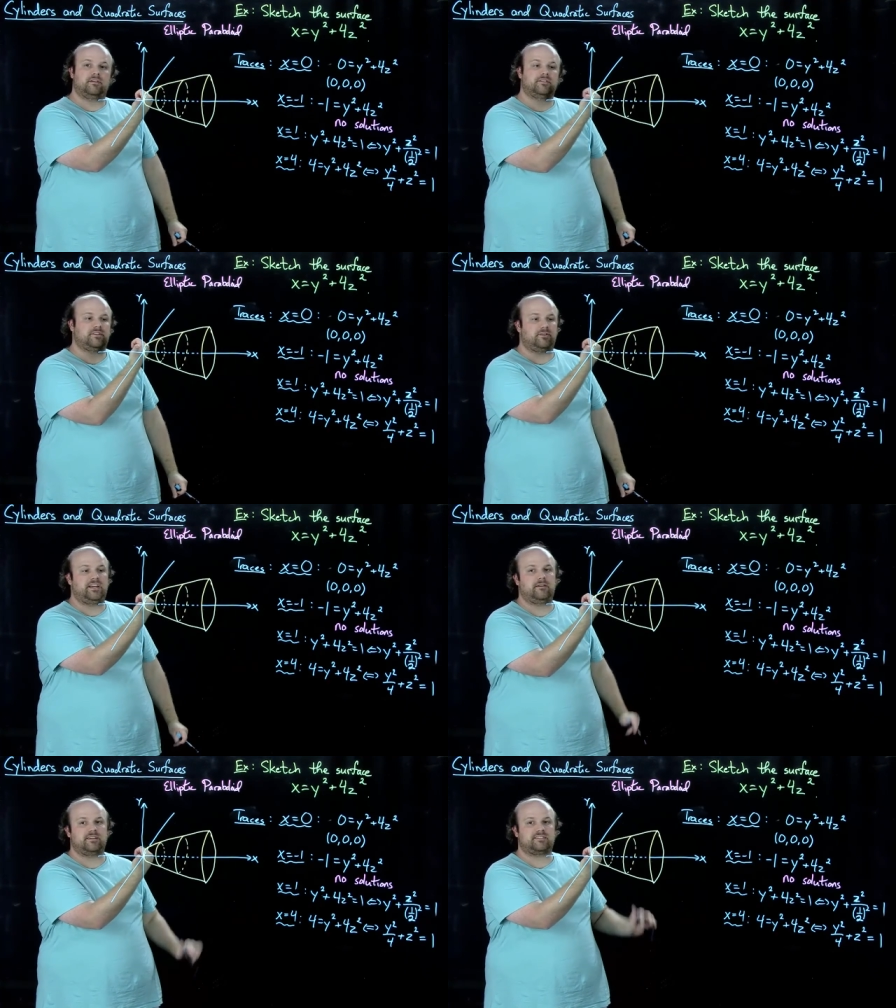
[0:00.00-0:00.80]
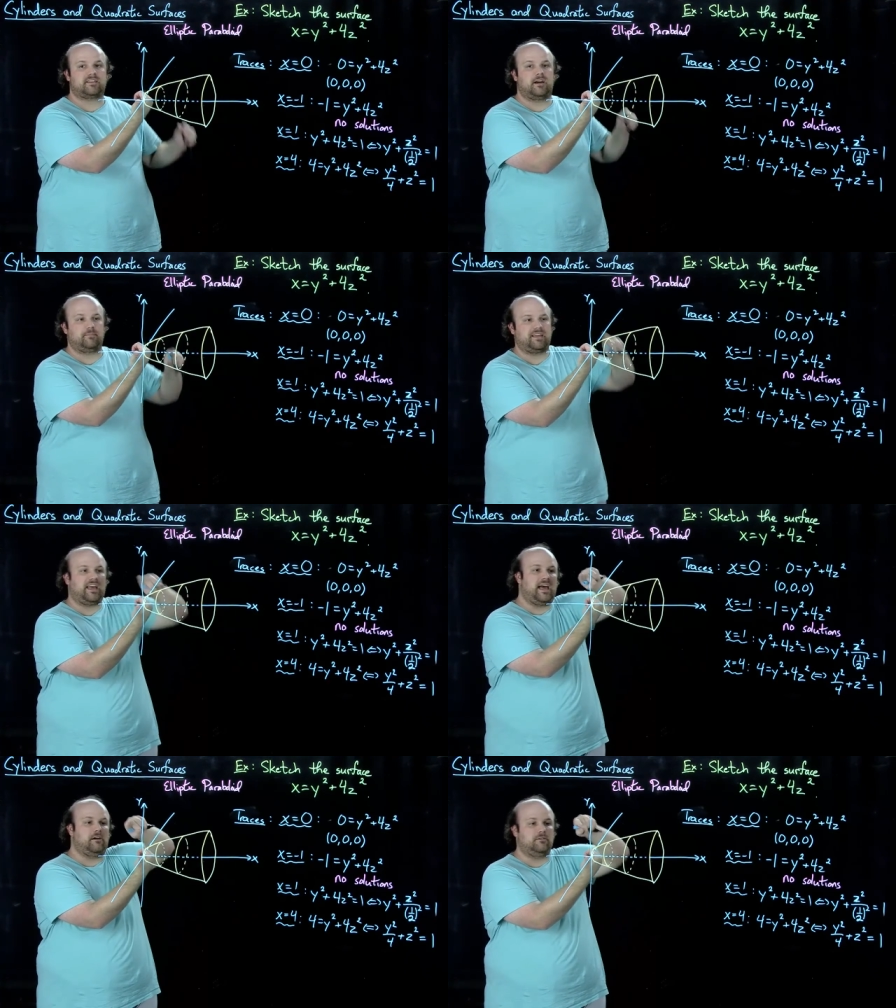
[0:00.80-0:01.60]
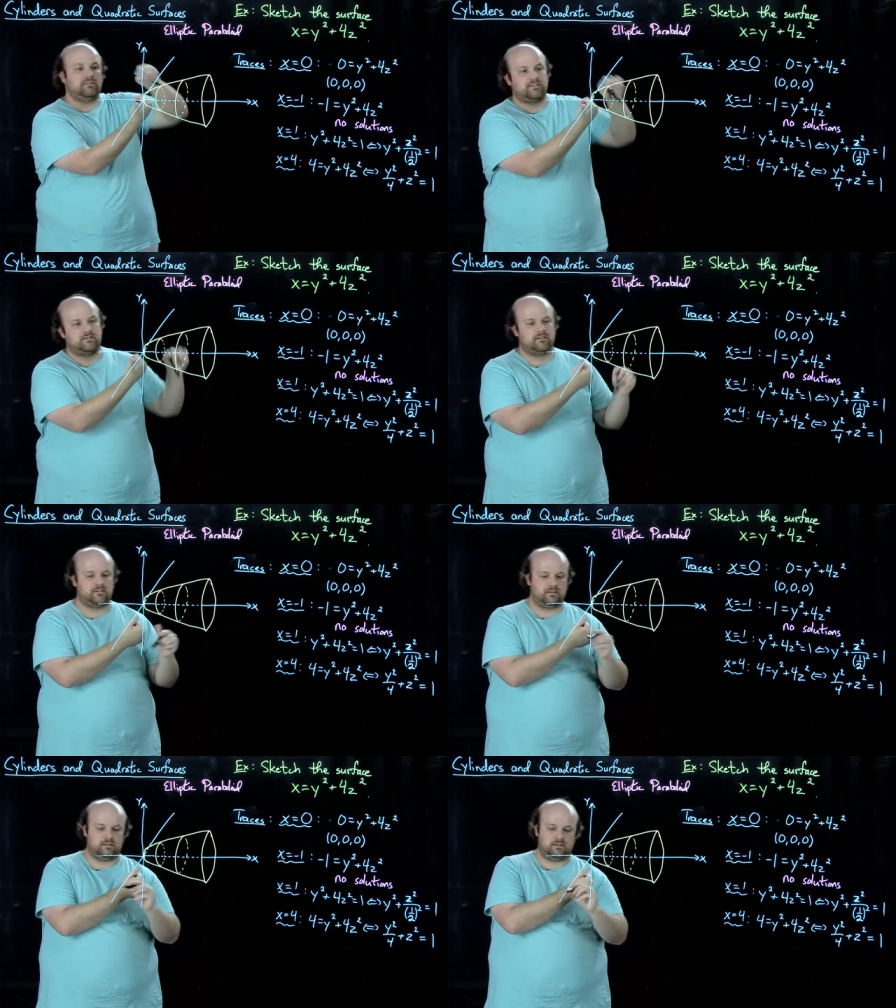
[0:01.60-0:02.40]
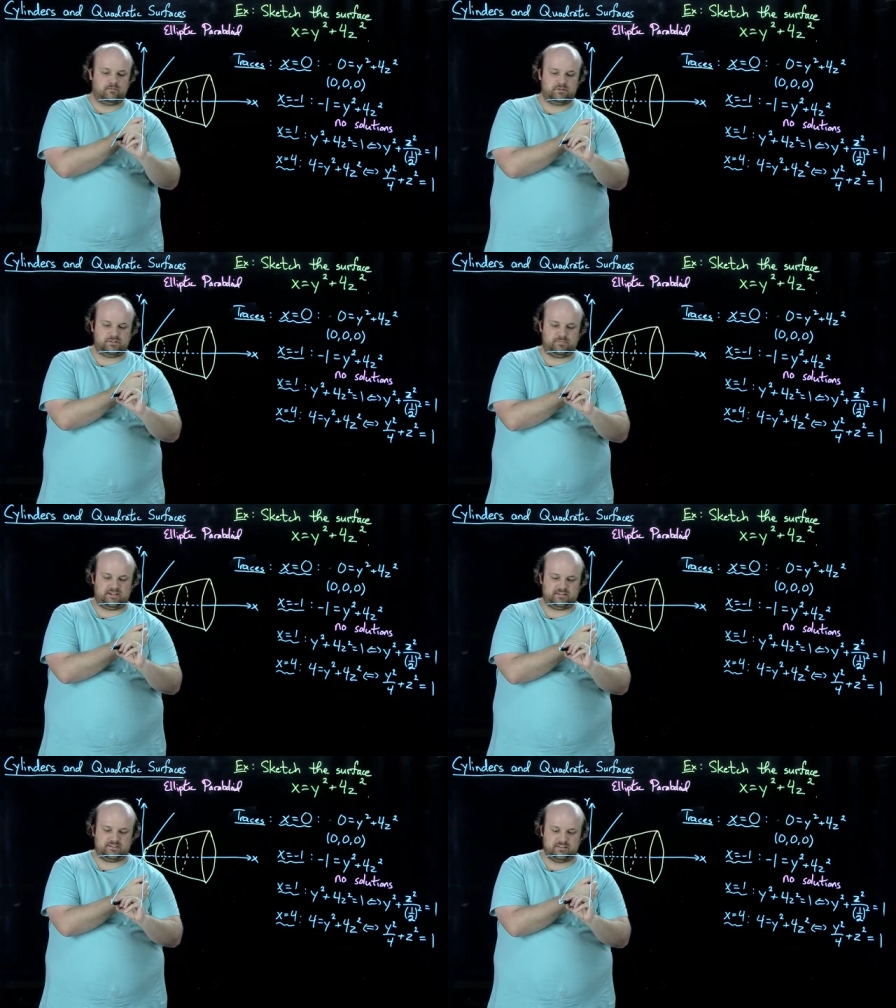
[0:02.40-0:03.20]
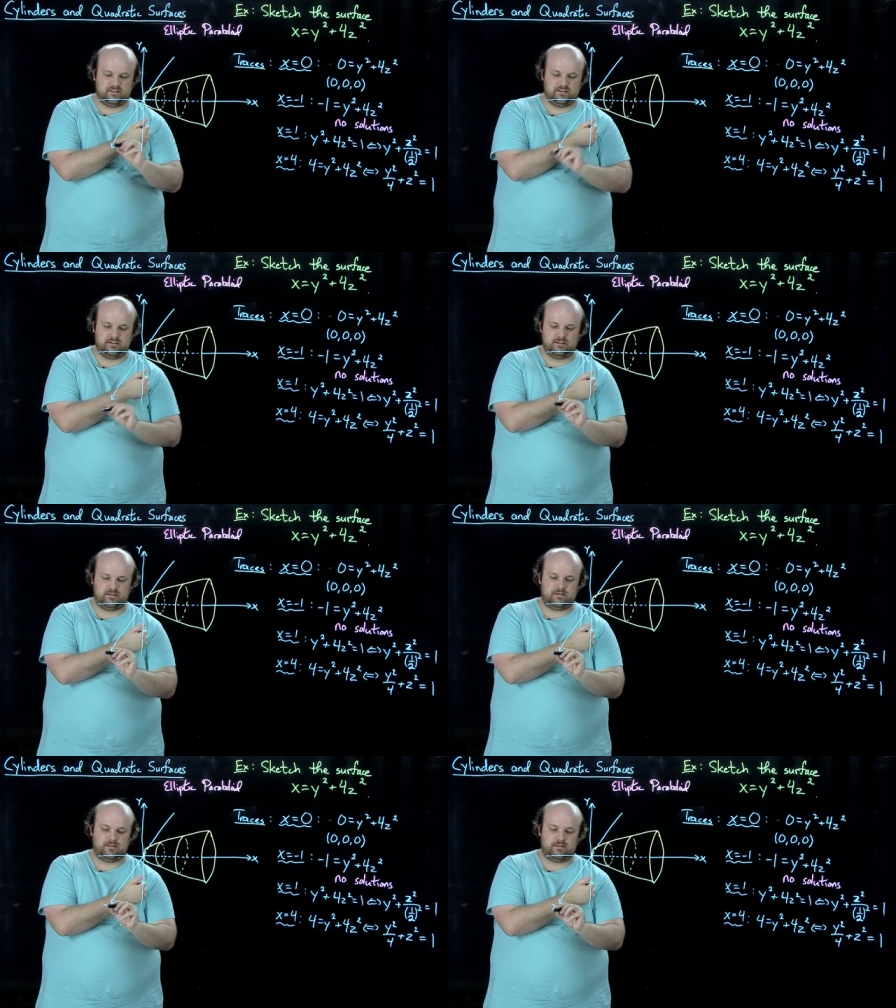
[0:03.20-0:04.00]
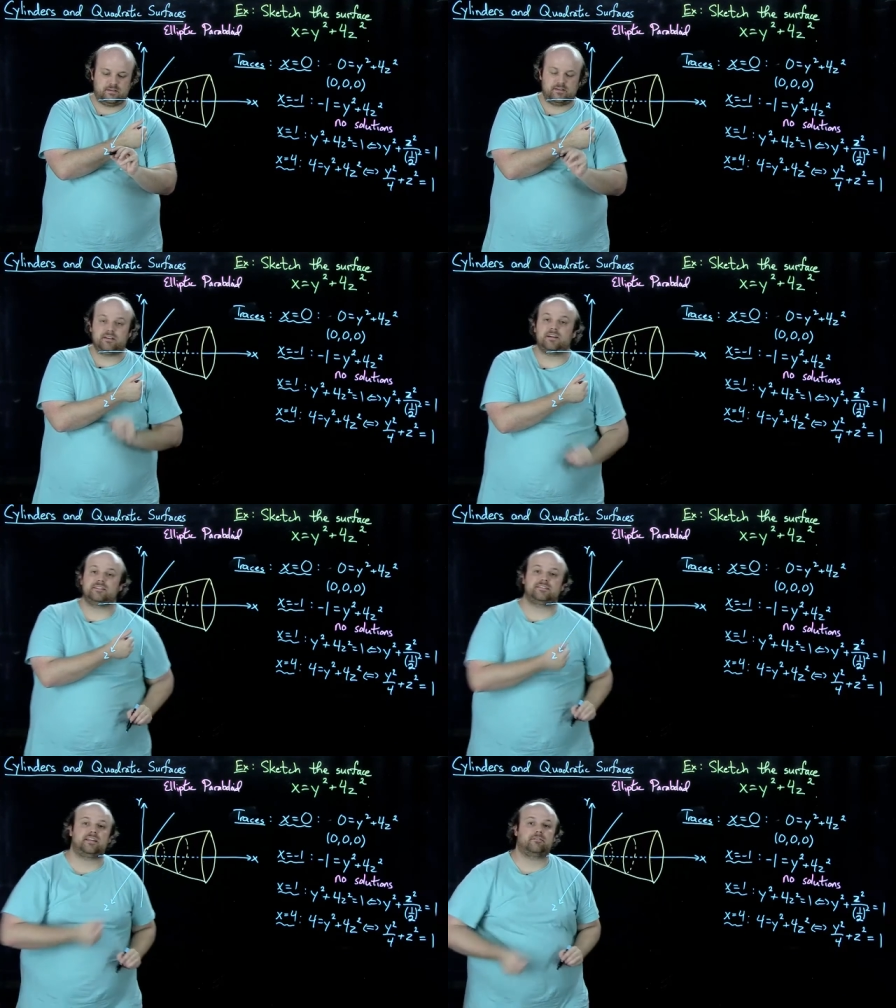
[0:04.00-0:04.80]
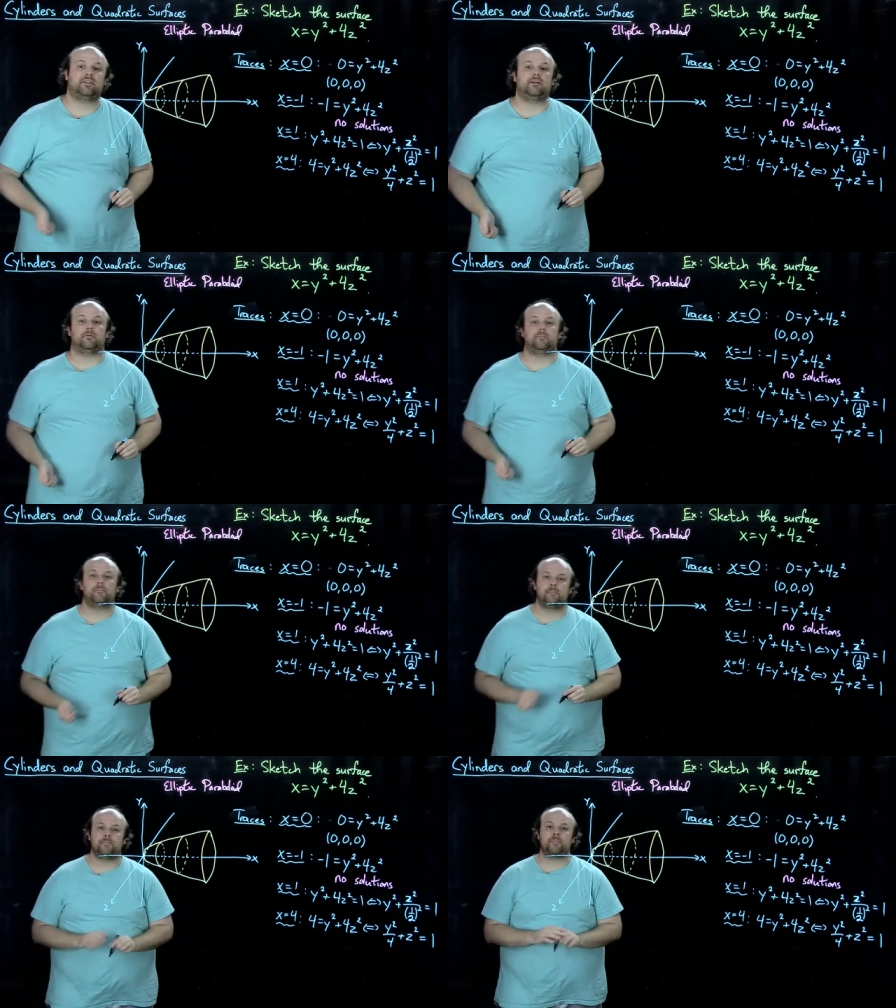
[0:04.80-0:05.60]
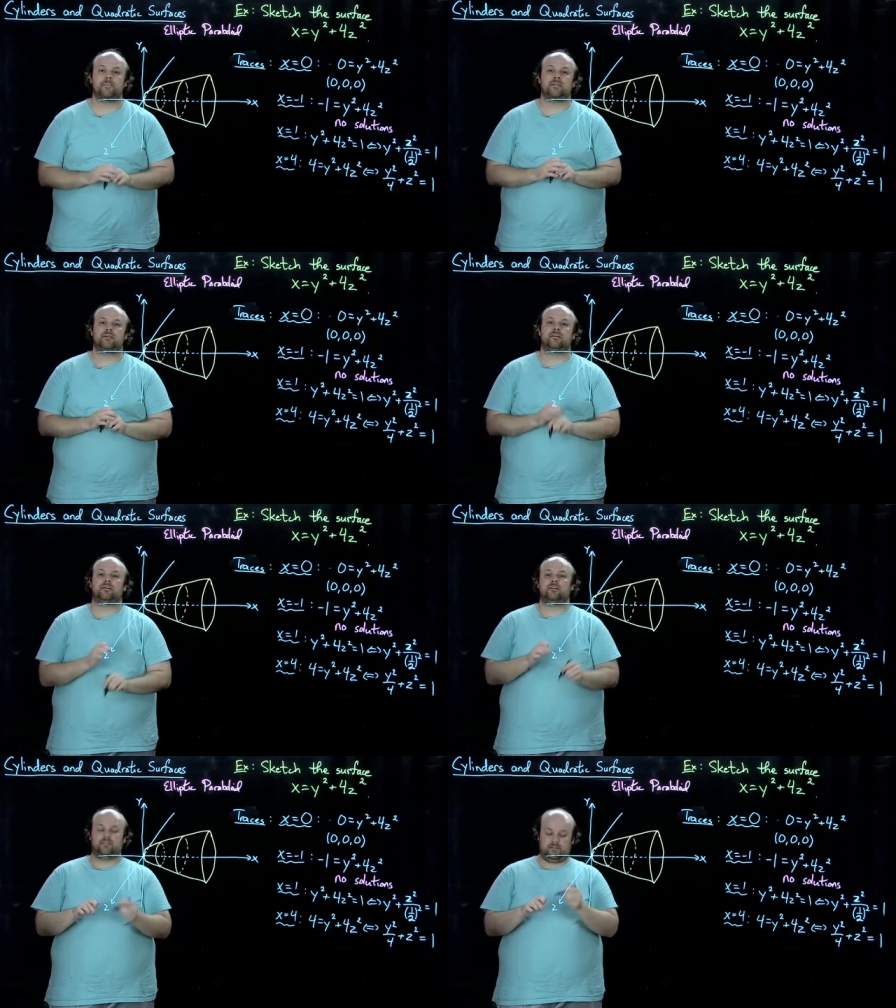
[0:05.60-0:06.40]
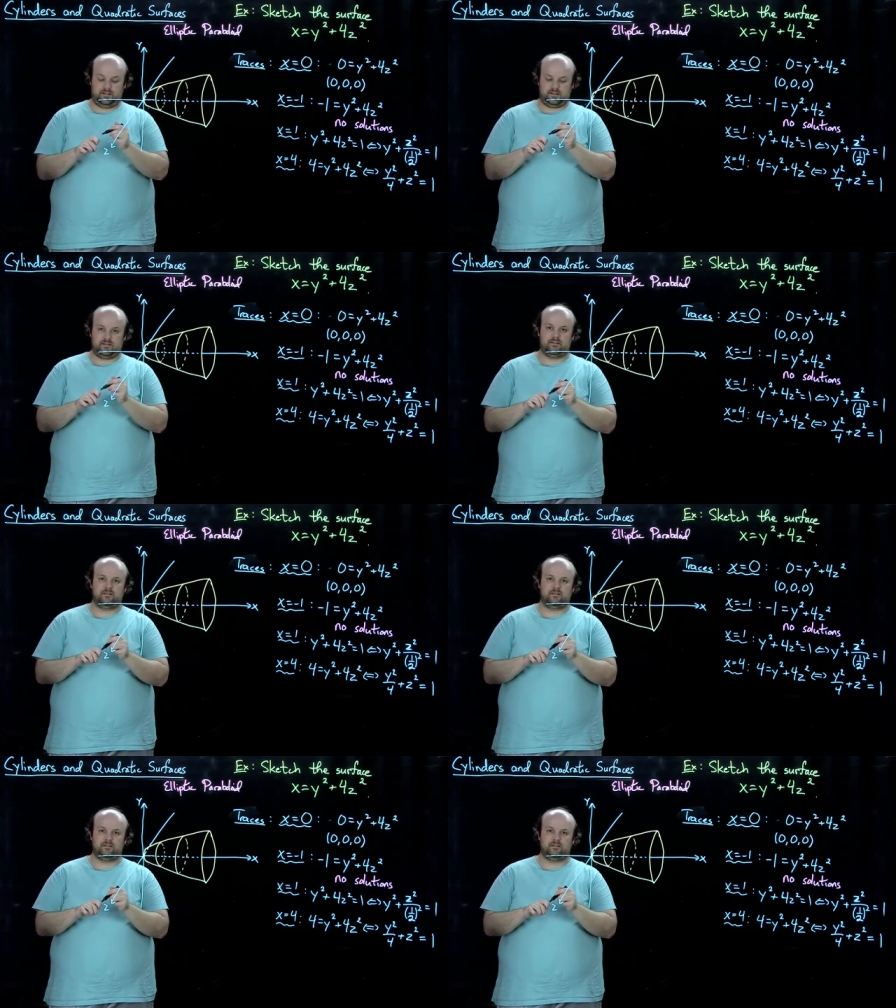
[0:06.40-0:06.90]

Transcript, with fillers: So here it's coming out, which means it's down here right